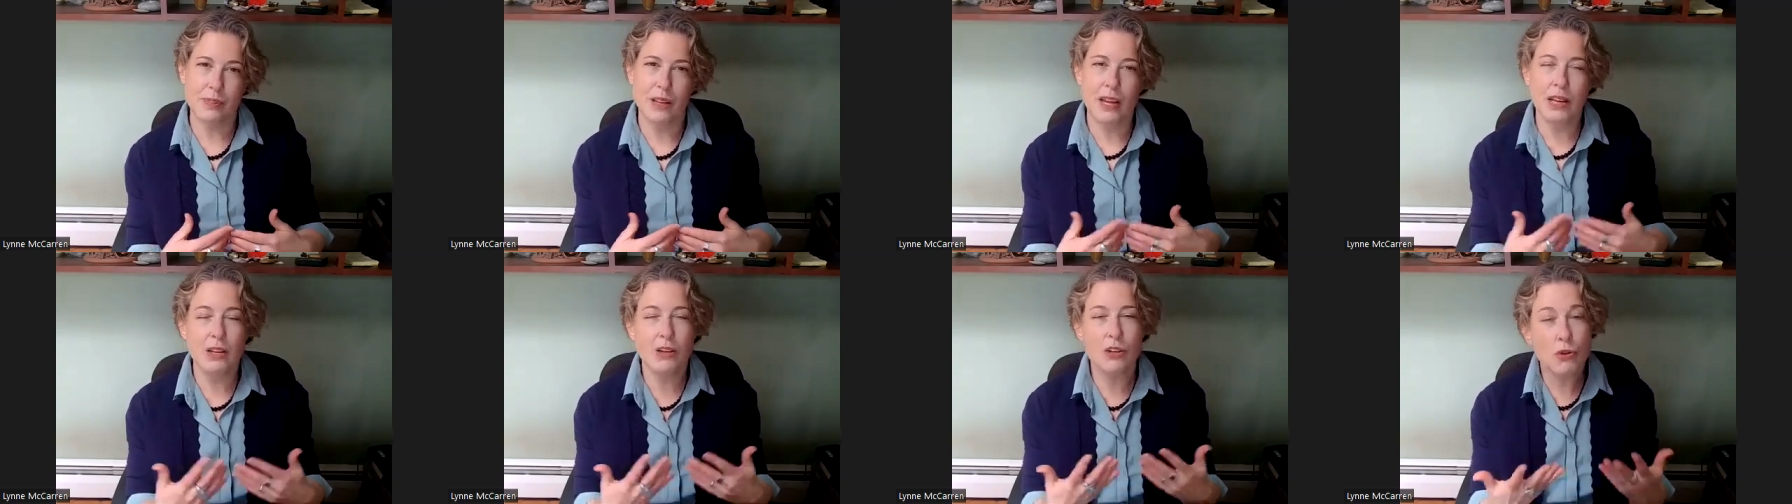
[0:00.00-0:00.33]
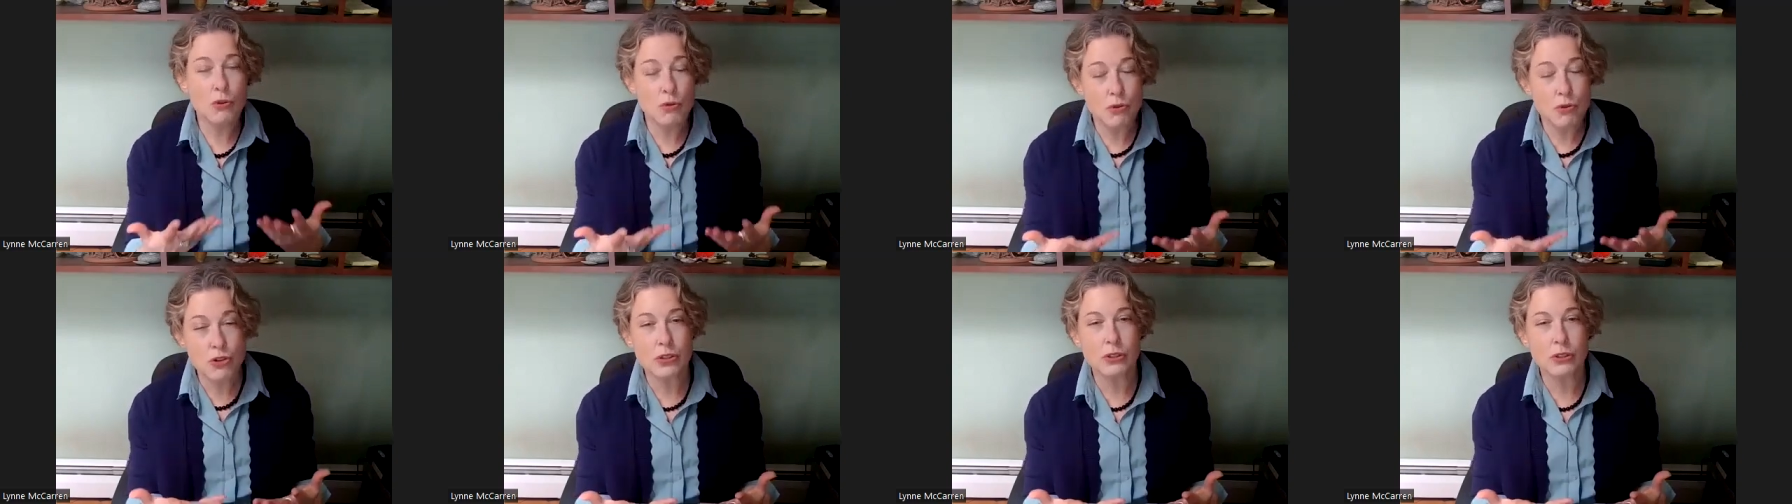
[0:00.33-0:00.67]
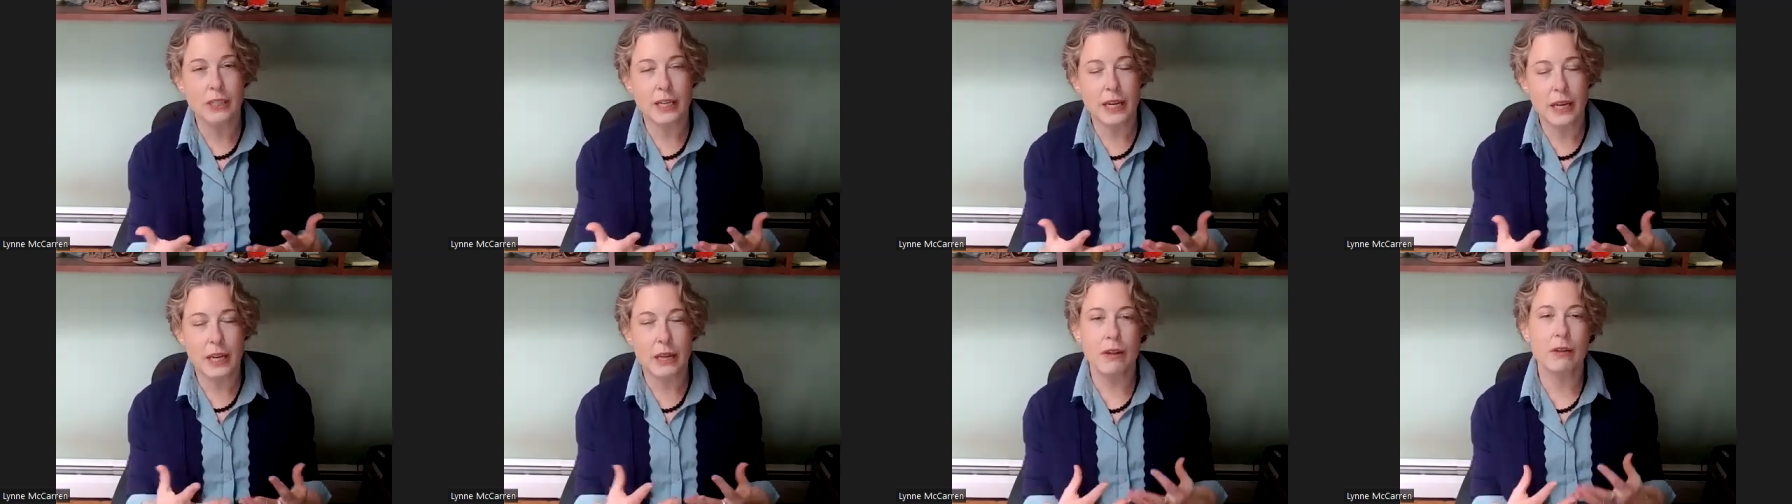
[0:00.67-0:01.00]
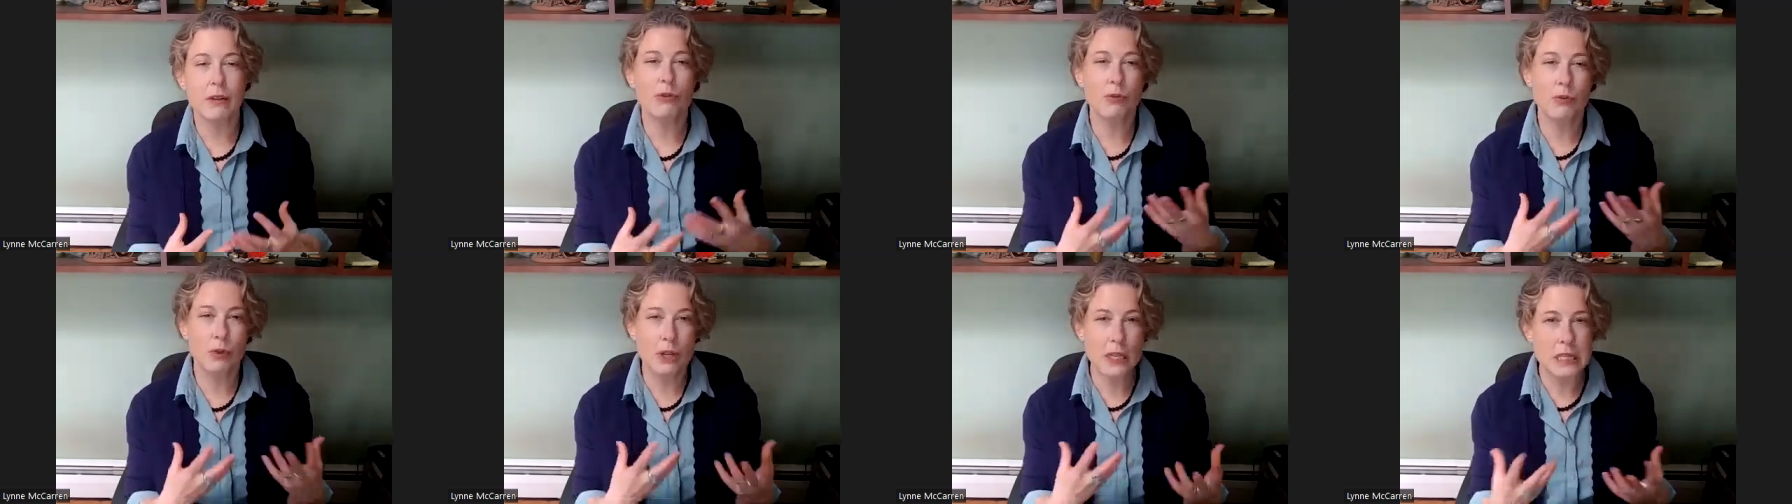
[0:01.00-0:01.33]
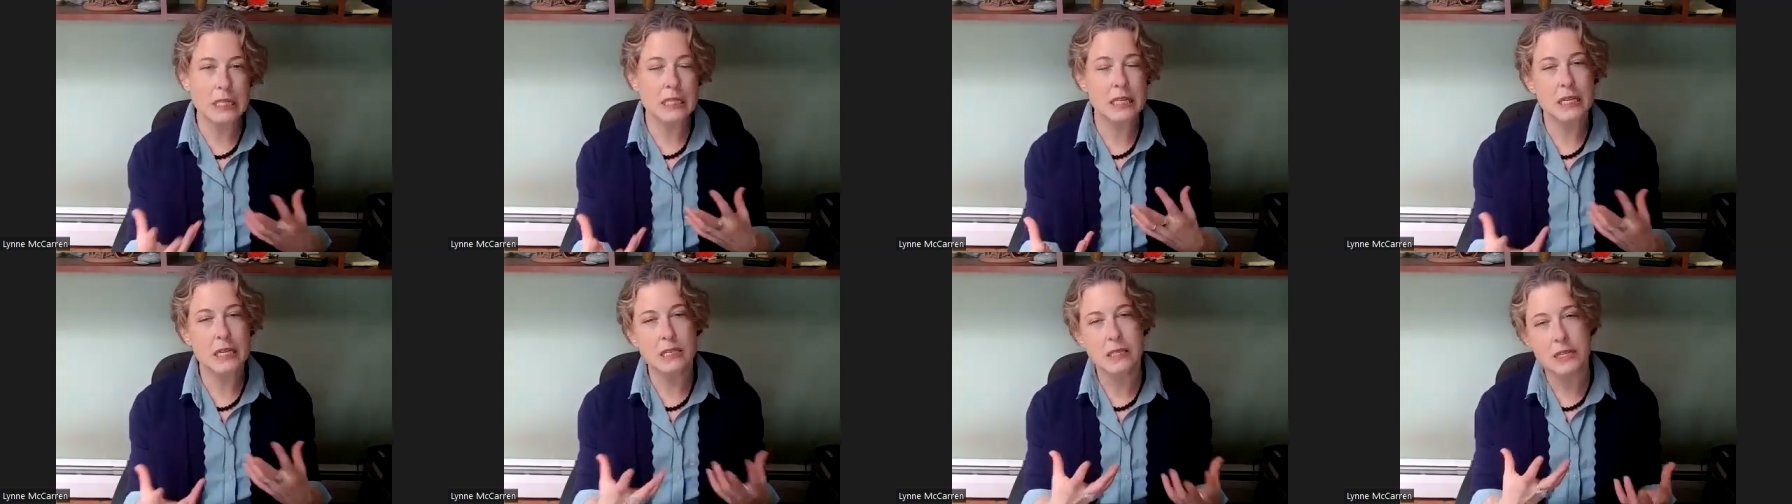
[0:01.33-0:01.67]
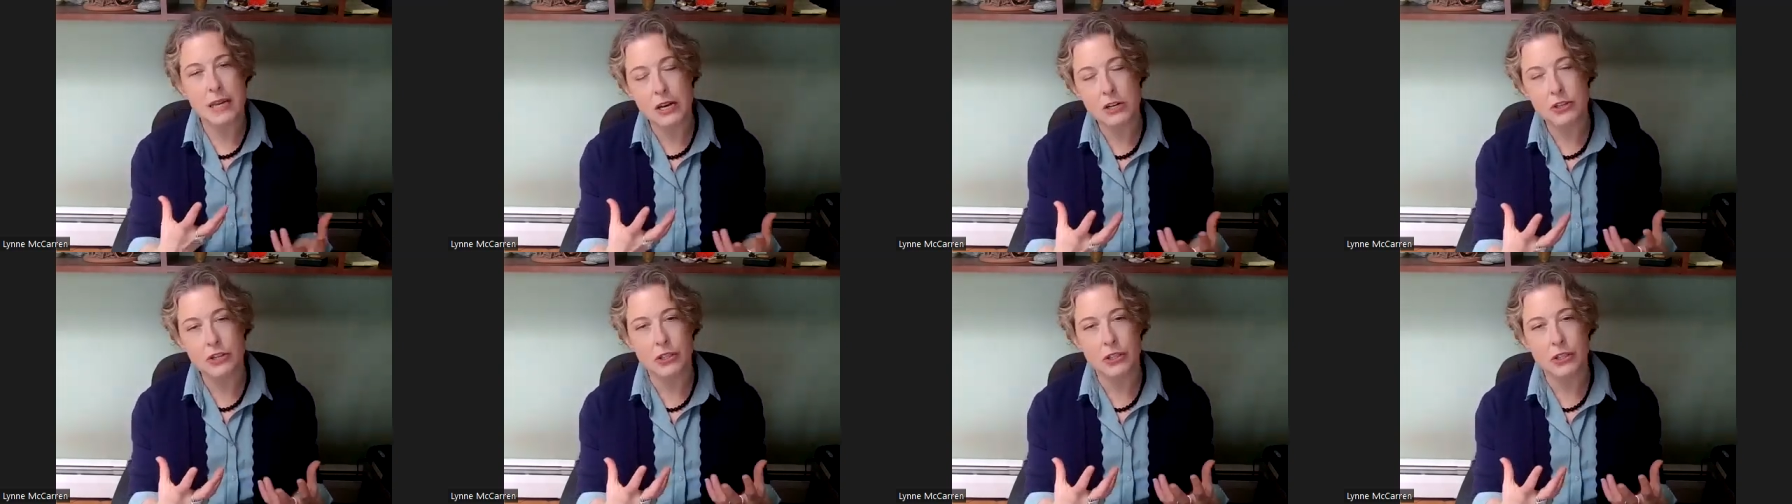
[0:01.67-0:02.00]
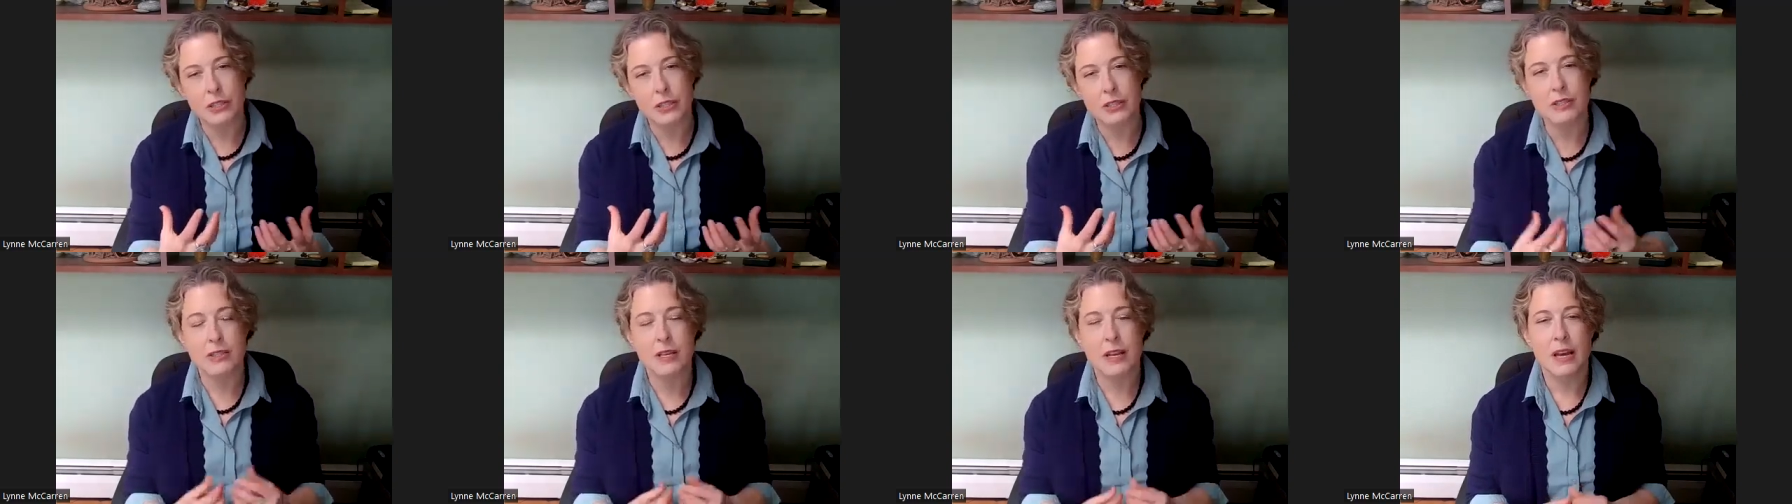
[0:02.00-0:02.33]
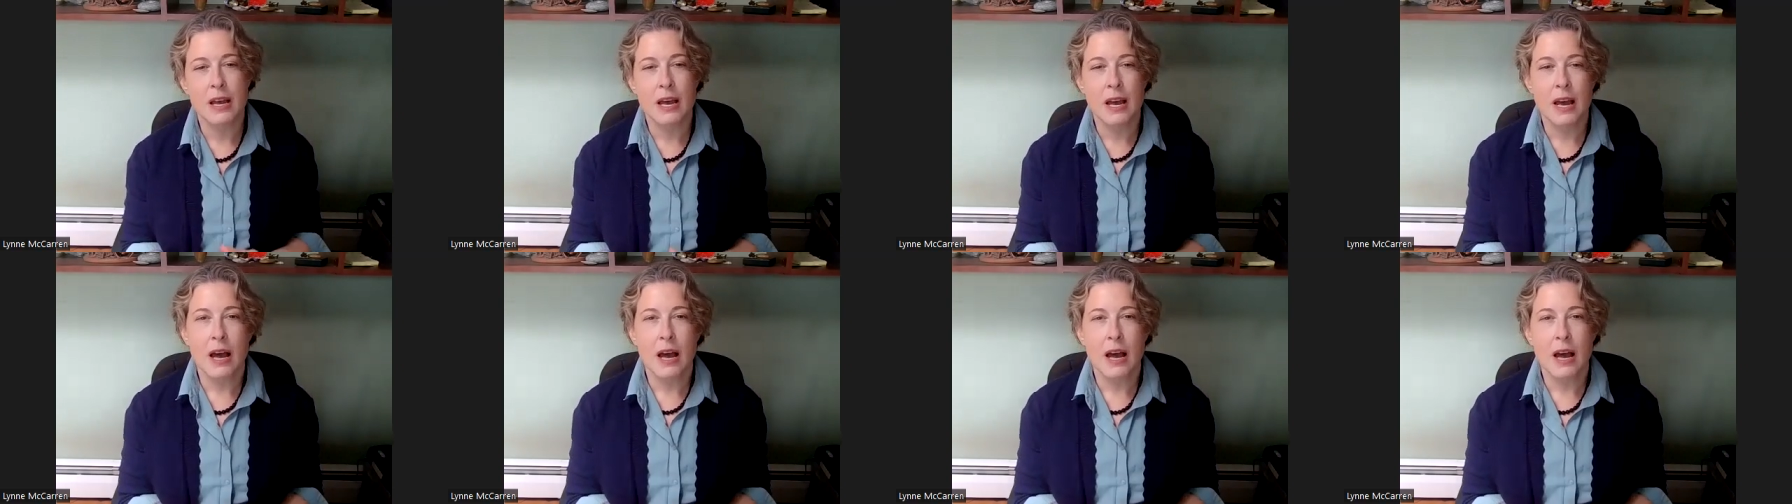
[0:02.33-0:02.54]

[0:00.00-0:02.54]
And usually 3 to 6 sessions